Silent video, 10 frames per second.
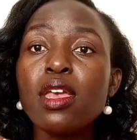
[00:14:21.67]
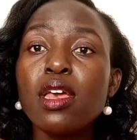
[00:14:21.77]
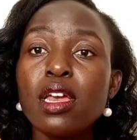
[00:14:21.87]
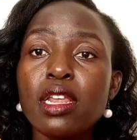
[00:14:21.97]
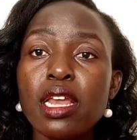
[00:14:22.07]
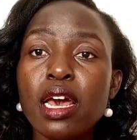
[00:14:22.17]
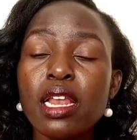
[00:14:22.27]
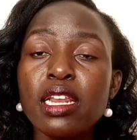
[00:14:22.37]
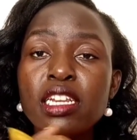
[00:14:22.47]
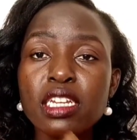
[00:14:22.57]
and
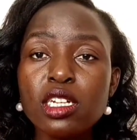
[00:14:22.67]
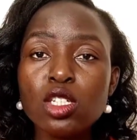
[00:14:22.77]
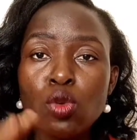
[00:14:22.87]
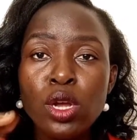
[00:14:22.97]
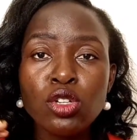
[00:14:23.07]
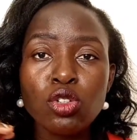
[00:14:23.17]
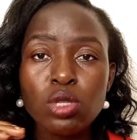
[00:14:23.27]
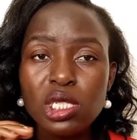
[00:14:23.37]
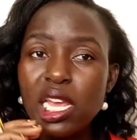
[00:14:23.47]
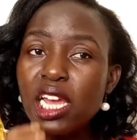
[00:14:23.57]
in case you want to
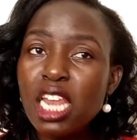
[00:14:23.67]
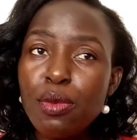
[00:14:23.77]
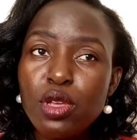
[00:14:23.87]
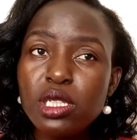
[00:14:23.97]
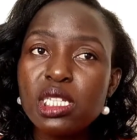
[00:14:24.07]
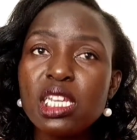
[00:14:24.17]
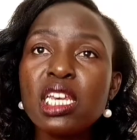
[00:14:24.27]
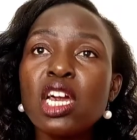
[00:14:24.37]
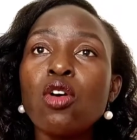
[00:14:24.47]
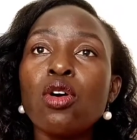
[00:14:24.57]
use any
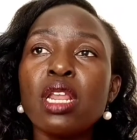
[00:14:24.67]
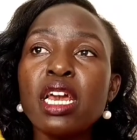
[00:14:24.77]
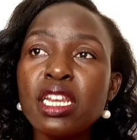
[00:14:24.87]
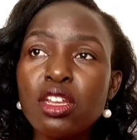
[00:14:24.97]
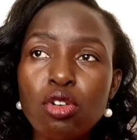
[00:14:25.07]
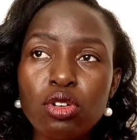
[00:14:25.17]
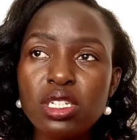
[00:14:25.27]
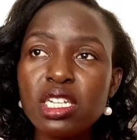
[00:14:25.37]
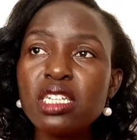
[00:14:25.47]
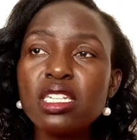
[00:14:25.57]
music or any
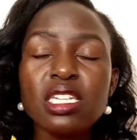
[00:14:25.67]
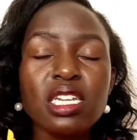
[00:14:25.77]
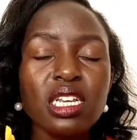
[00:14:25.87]
content,